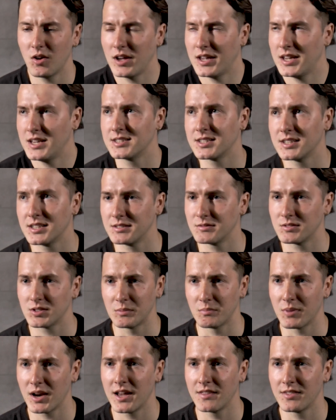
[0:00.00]
easily
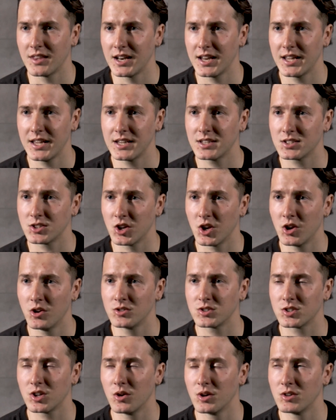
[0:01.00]
can play in the league, you know?
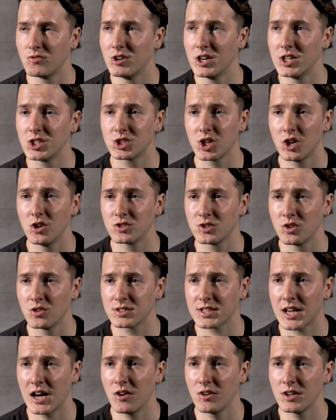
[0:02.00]
So it really shows
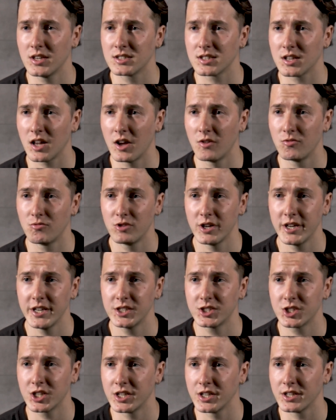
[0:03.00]
Notts County's like
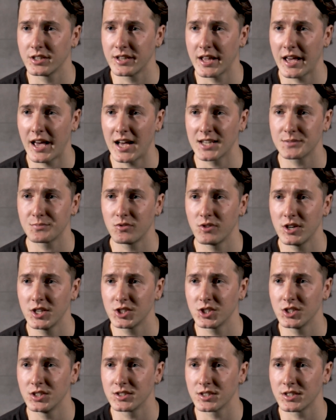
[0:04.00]
reach and their
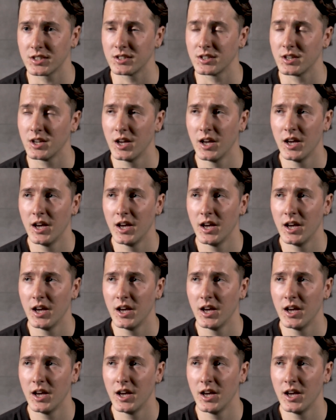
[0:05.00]
aspirations, and